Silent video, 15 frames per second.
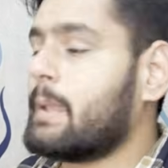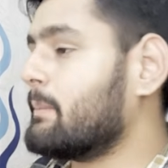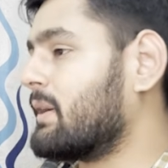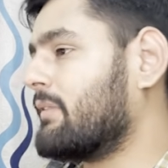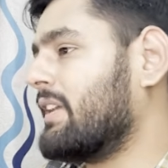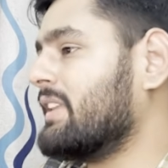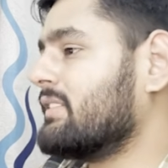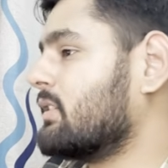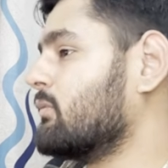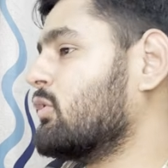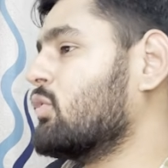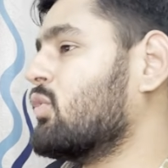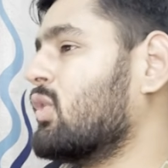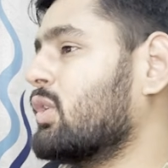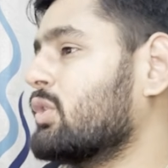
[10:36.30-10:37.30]
But when
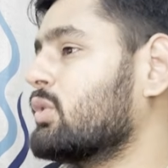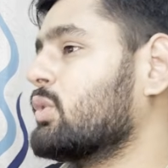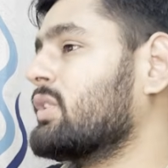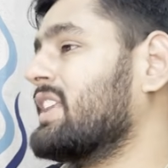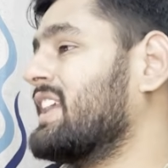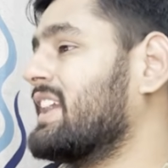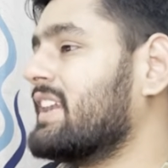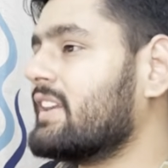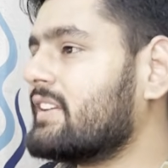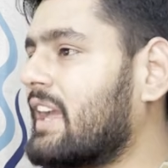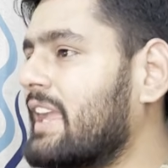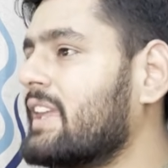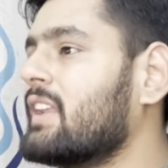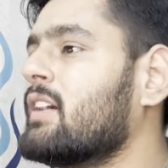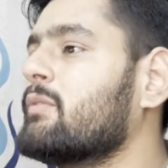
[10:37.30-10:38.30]
someone want to create a
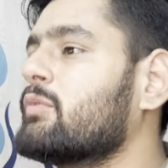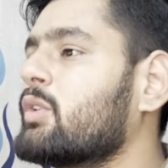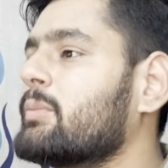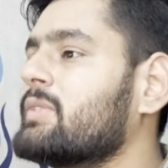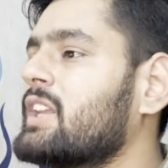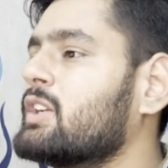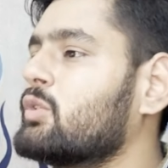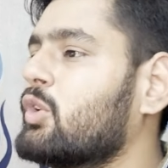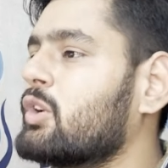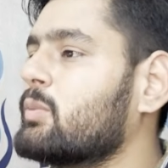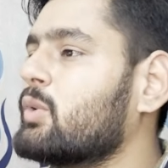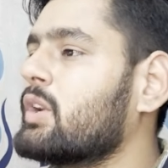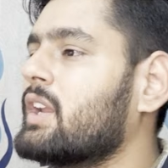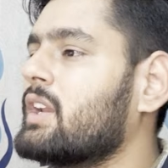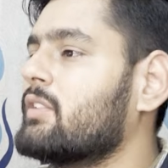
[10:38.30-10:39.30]
diagram from that
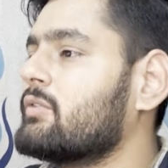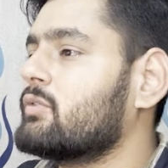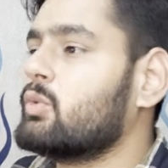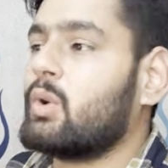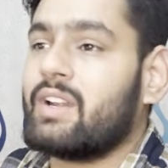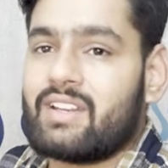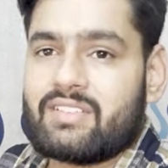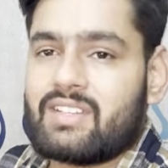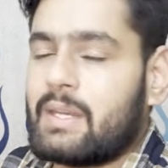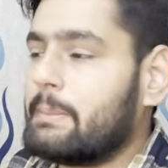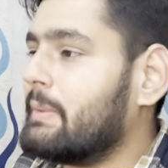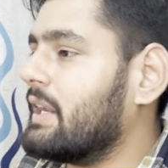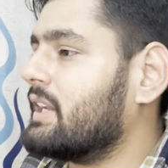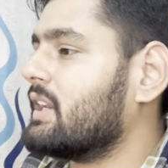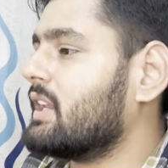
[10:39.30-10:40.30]
notebook and to understand
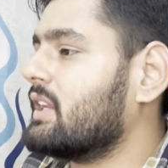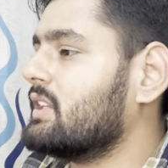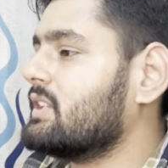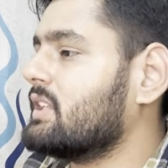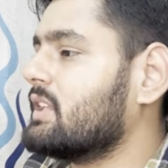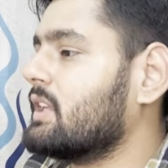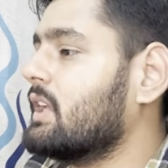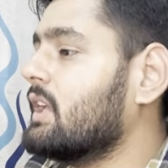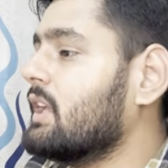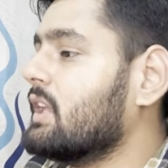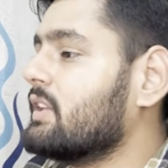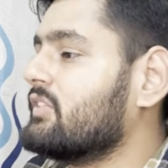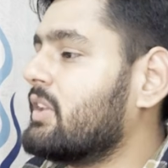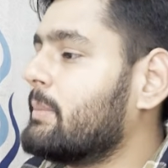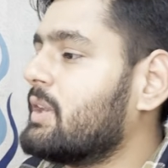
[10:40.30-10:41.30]
better anything,
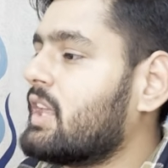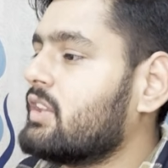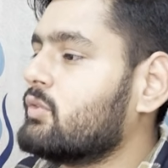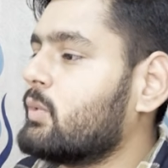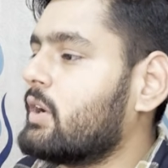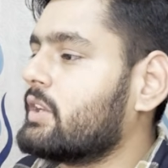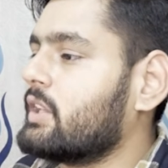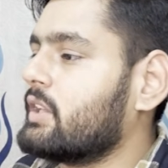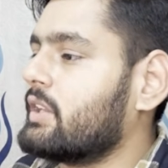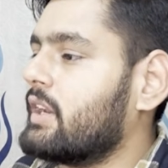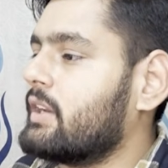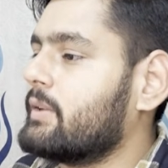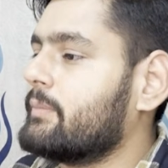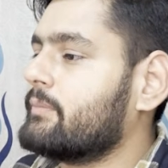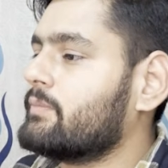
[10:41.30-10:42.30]
Gemini is working great.